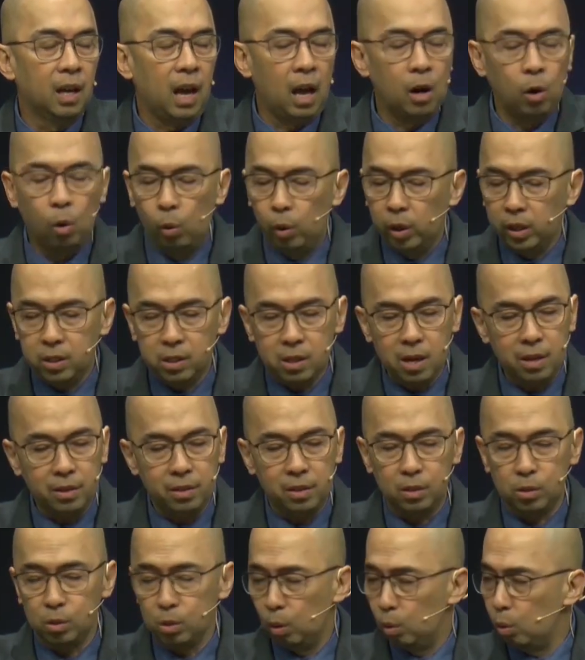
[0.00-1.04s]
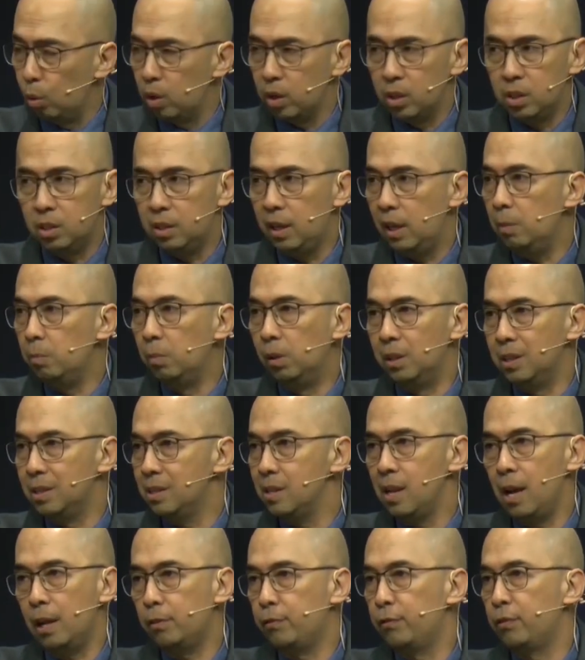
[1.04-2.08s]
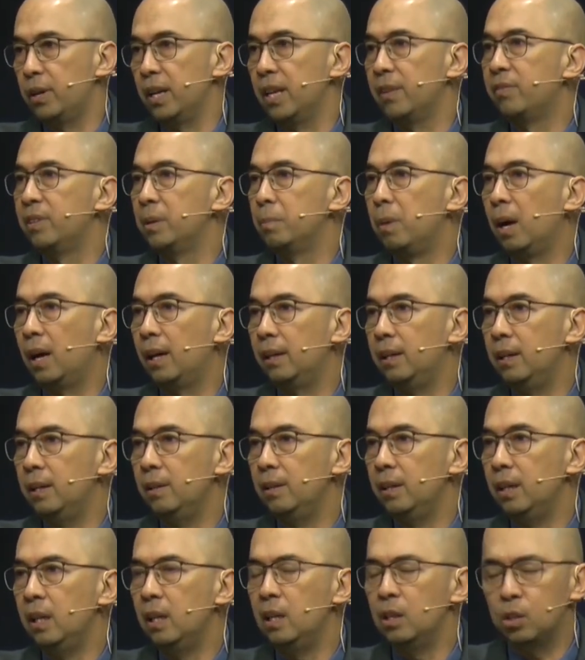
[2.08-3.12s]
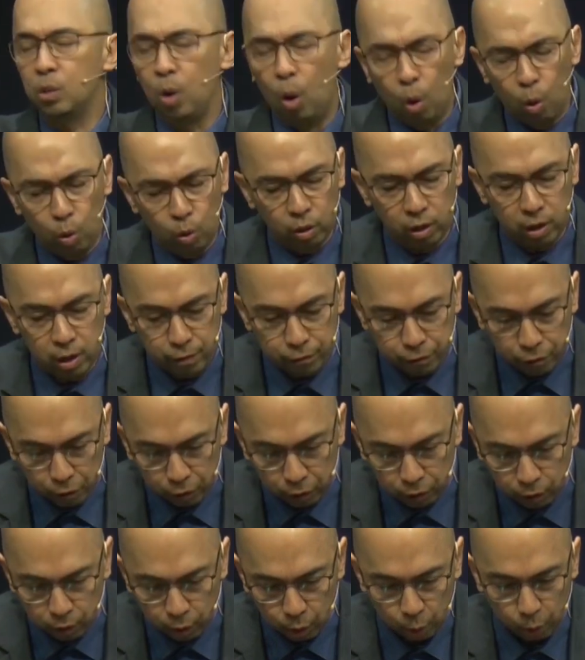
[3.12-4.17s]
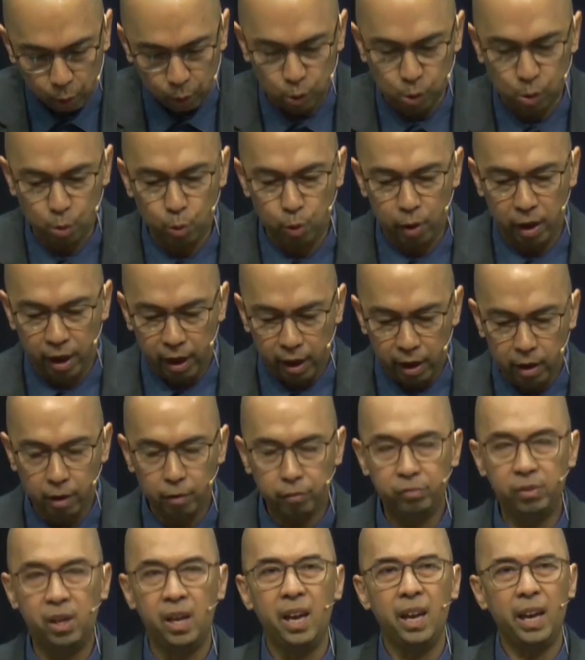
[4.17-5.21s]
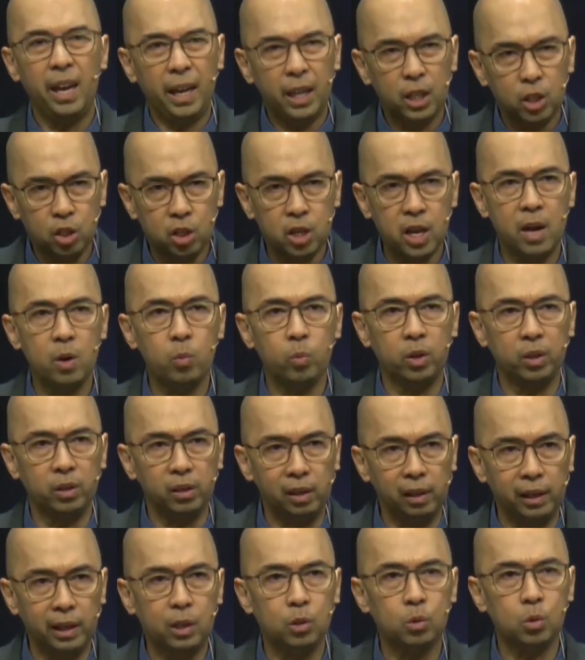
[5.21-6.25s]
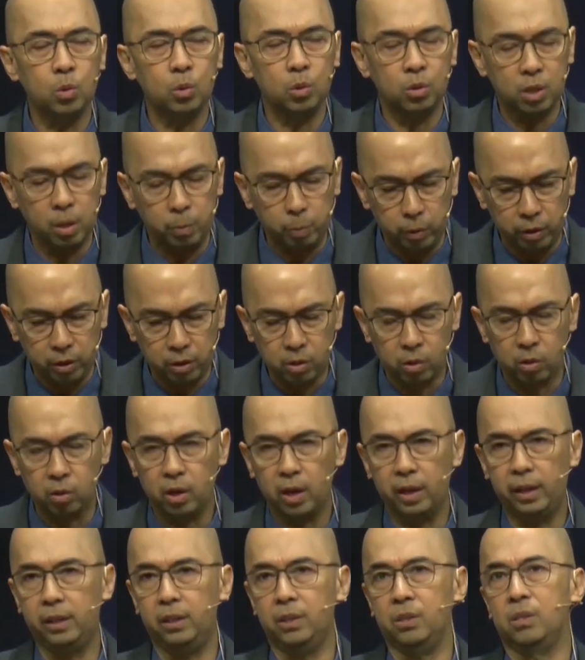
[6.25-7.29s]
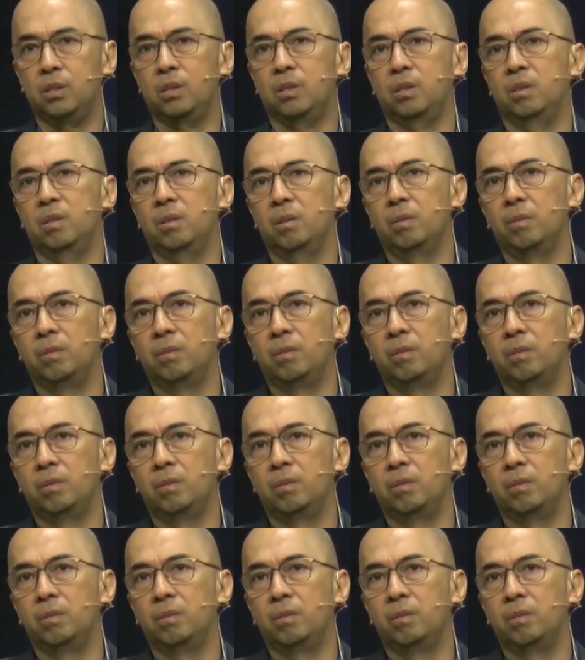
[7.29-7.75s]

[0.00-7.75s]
I always say this, the Lord's table is not for everybody. It is only for those who have a genuine relationship with Christ.